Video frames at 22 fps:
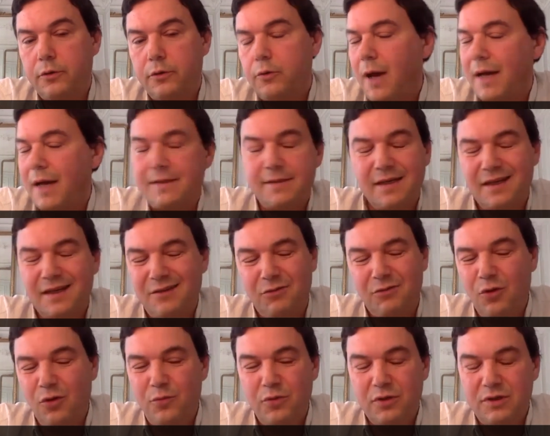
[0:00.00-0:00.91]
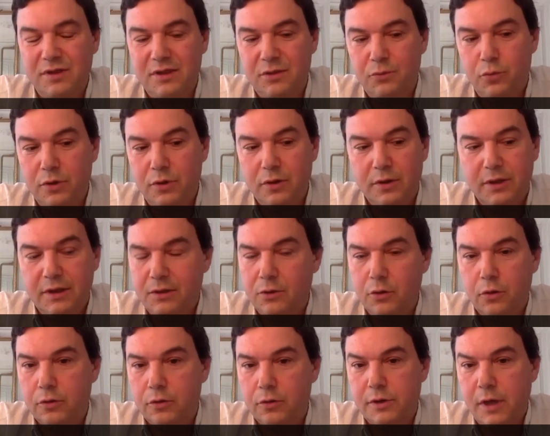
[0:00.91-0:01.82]
you know, I think nobody really
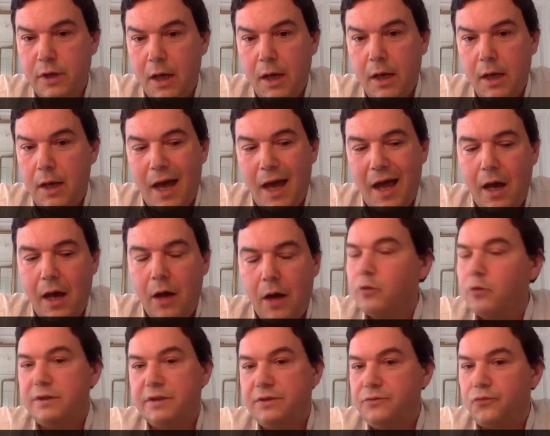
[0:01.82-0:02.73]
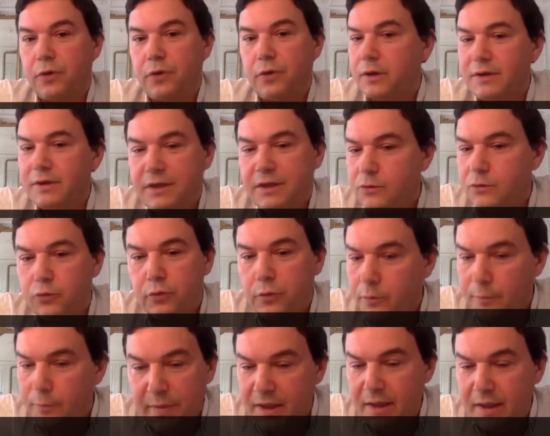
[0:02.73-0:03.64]
knows how different it
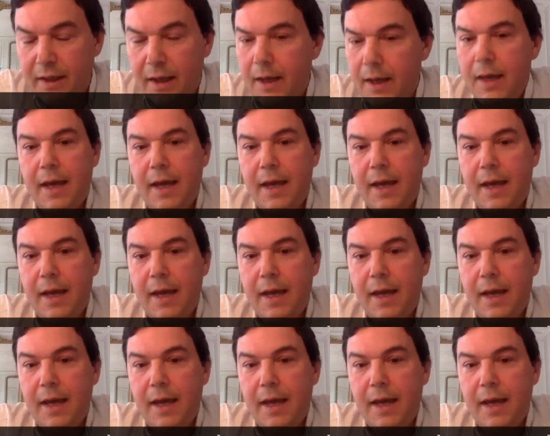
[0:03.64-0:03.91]
will be.